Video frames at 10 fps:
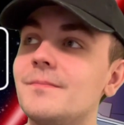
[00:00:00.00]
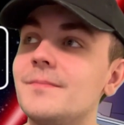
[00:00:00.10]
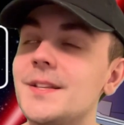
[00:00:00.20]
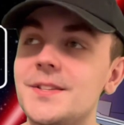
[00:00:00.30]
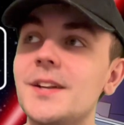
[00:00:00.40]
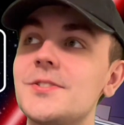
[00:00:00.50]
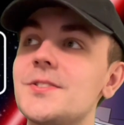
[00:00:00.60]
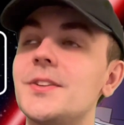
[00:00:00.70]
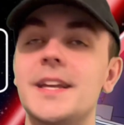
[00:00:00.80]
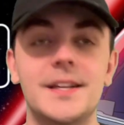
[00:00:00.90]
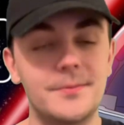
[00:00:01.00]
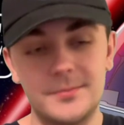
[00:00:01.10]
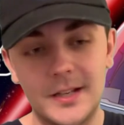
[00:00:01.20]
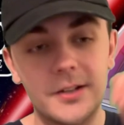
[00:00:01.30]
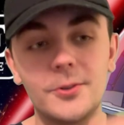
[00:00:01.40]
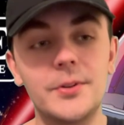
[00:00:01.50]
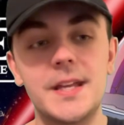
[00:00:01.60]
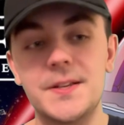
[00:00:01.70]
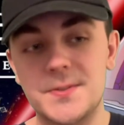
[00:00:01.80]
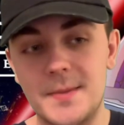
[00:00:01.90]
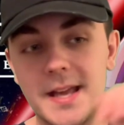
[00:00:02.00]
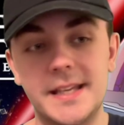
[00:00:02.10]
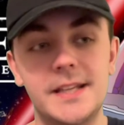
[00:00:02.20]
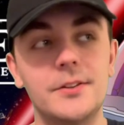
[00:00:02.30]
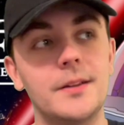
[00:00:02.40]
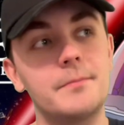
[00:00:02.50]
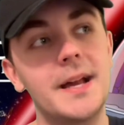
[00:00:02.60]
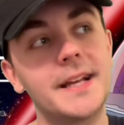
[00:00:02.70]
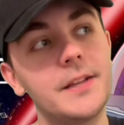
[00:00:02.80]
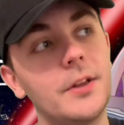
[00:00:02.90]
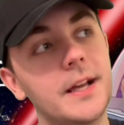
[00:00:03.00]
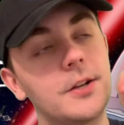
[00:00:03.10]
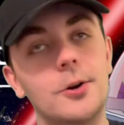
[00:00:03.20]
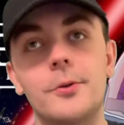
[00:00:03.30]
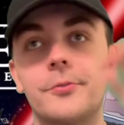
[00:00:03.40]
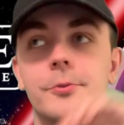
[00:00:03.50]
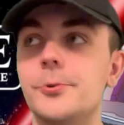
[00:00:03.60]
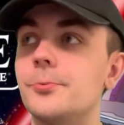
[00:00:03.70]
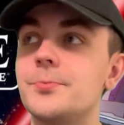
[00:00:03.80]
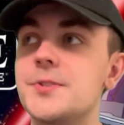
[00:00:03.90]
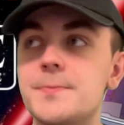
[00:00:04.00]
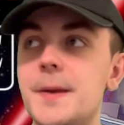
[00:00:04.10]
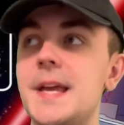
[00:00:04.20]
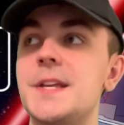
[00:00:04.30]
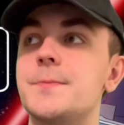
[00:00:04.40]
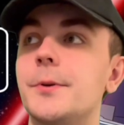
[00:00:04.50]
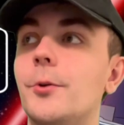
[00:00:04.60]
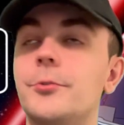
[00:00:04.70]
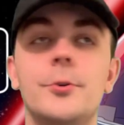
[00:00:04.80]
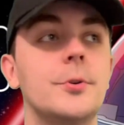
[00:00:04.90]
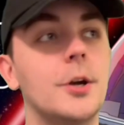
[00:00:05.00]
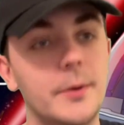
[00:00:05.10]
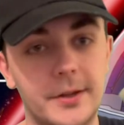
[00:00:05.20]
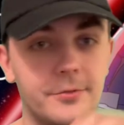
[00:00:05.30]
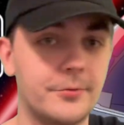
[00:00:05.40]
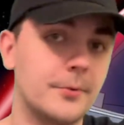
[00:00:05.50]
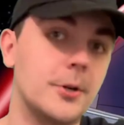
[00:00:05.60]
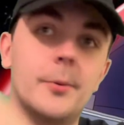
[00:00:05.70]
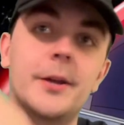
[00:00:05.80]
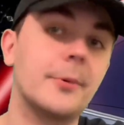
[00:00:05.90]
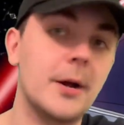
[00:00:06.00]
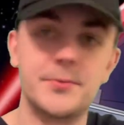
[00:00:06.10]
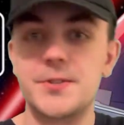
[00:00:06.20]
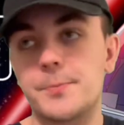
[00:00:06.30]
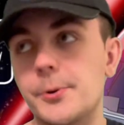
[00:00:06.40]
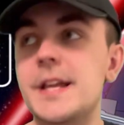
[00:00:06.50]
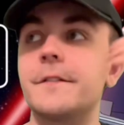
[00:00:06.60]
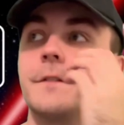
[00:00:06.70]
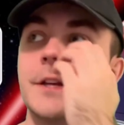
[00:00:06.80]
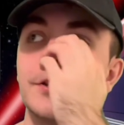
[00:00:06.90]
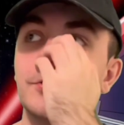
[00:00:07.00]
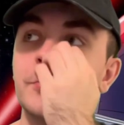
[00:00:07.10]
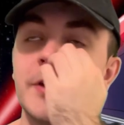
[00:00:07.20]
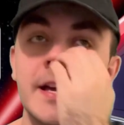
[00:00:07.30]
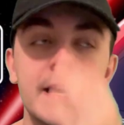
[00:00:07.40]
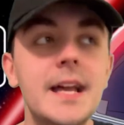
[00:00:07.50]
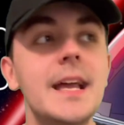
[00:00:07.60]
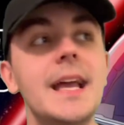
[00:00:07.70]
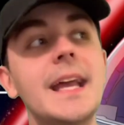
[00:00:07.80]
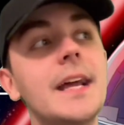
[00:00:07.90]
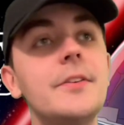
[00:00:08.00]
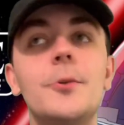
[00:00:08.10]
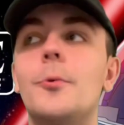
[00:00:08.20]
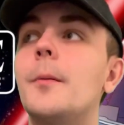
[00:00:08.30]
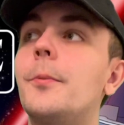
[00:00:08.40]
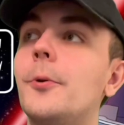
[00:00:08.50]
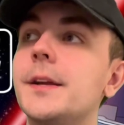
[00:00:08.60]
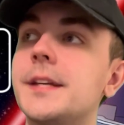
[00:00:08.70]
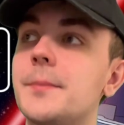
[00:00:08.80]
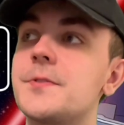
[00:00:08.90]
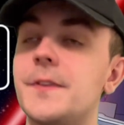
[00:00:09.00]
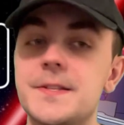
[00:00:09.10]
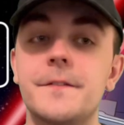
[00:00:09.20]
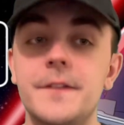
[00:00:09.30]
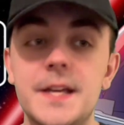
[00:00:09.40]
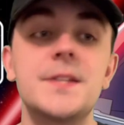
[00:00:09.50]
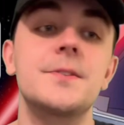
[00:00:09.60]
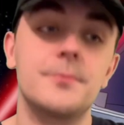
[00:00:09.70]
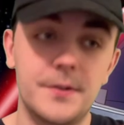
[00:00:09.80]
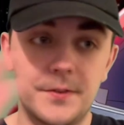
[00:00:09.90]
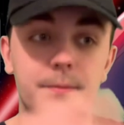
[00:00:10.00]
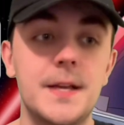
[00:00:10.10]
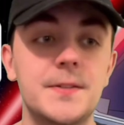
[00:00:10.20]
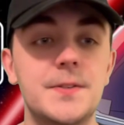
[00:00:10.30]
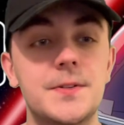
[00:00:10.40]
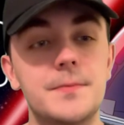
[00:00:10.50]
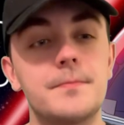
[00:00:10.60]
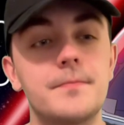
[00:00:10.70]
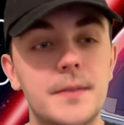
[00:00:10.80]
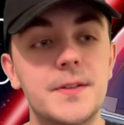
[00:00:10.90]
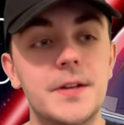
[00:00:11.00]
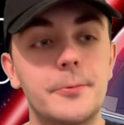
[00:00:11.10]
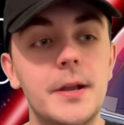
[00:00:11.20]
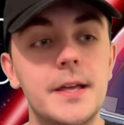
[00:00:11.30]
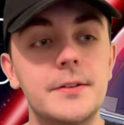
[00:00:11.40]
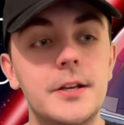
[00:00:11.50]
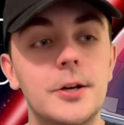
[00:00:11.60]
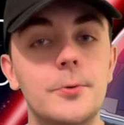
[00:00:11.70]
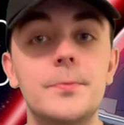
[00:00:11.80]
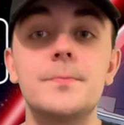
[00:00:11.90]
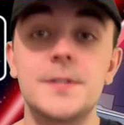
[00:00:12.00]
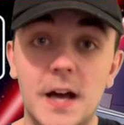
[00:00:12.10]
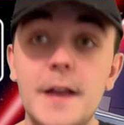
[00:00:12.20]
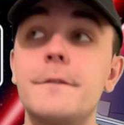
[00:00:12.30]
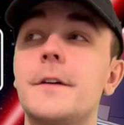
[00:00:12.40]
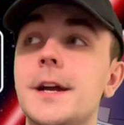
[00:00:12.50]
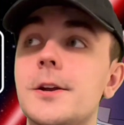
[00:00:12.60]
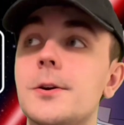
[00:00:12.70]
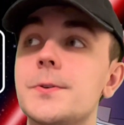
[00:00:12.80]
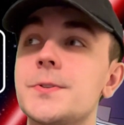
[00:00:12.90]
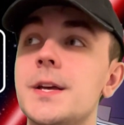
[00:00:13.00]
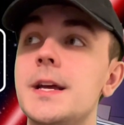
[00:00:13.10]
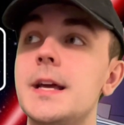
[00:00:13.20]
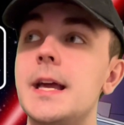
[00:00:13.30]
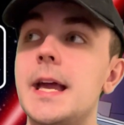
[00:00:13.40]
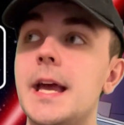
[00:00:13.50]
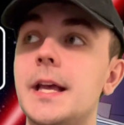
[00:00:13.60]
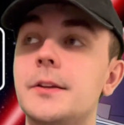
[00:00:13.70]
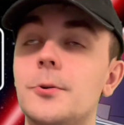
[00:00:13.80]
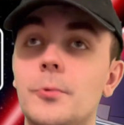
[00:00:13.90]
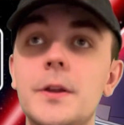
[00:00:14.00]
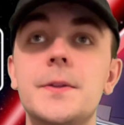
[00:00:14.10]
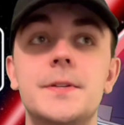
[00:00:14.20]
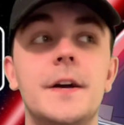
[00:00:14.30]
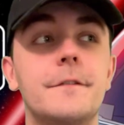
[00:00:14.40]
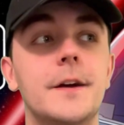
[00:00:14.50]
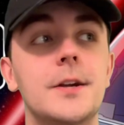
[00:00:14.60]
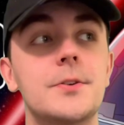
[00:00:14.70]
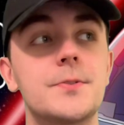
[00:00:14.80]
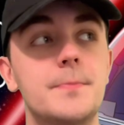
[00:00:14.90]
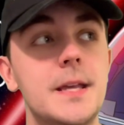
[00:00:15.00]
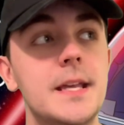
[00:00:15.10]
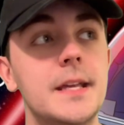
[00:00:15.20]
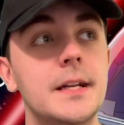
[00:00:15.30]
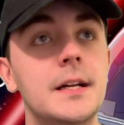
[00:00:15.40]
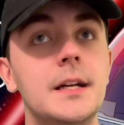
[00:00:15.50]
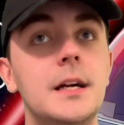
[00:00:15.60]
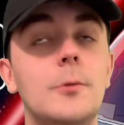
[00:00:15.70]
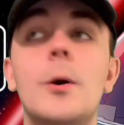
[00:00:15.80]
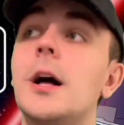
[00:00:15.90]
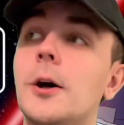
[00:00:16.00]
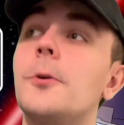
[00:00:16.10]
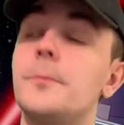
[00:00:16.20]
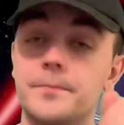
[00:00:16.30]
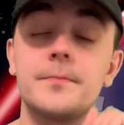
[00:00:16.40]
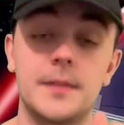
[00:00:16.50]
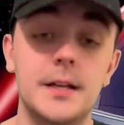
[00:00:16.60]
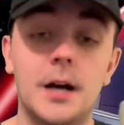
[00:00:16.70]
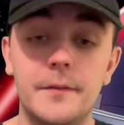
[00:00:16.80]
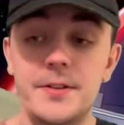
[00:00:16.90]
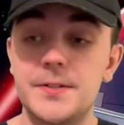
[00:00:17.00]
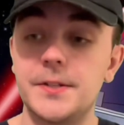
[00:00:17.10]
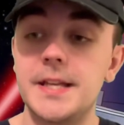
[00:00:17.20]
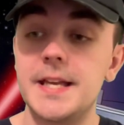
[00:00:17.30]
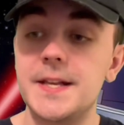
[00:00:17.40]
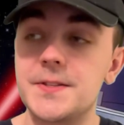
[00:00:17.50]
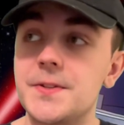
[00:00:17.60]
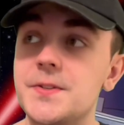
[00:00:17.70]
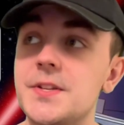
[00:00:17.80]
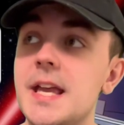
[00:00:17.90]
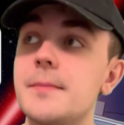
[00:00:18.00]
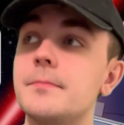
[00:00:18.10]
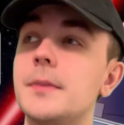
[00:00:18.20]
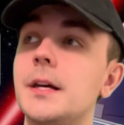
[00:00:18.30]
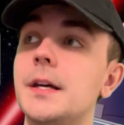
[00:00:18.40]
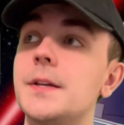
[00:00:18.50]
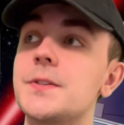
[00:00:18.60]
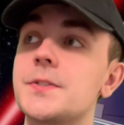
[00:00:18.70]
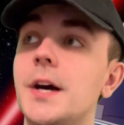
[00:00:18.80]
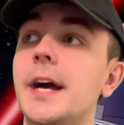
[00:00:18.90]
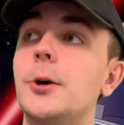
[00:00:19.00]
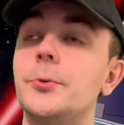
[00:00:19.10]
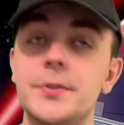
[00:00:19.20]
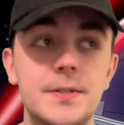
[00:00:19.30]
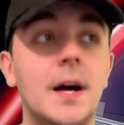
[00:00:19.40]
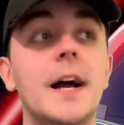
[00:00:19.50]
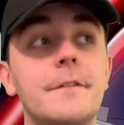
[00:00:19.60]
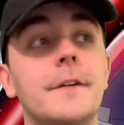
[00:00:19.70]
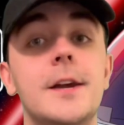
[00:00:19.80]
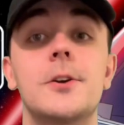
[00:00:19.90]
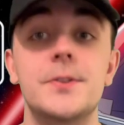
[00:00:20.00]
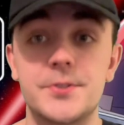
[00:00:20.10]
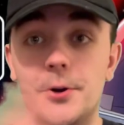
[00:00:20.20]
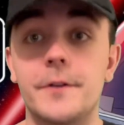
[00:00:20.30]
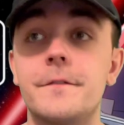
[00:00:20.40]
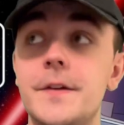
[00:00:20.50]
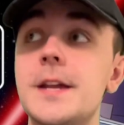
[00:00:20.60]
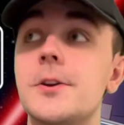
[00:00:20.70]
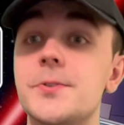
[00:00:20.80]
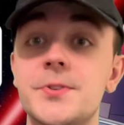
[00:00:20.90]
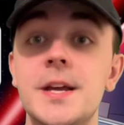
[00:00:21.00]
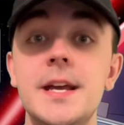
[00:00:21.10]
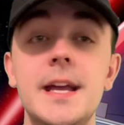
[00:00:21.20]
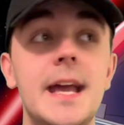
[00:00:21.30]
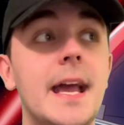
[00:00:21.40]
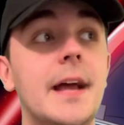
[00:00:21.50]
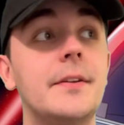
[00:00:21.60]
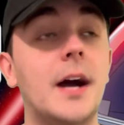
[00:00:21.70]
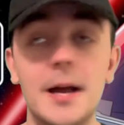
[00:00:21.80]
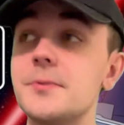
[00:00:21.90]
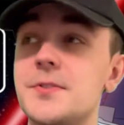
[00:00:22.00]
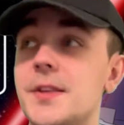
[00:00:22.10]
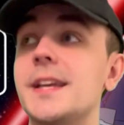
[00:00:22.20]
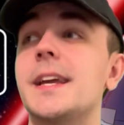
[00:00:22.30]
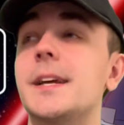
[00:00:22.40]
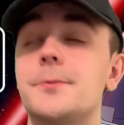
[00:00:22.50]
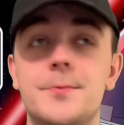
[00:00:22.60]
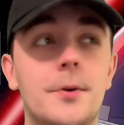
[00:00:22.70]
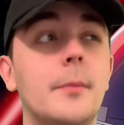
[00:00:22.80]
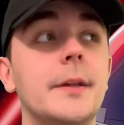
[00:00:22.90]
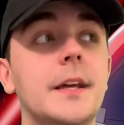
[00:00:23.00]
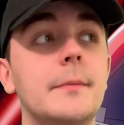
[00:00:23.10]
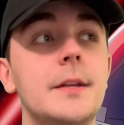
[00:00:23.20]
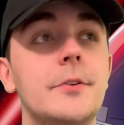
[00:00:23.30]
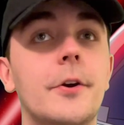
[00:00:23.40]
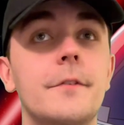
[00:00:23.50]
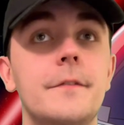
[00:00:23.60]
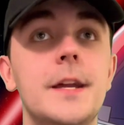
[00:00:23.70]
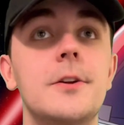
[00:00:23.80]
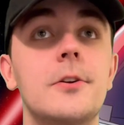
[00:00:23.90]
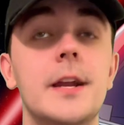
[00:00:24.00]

it's not just, like, not only is Maggie, like, going through space, but also going around Springfield, and at one point comes face-to-face with, as I read, you know, TIE fighters, and one of the TIE fighters being, well, obviously it's the same styled TIE fighter as Darth Vader's. And I was thinking it was probably going to be Darth Vader,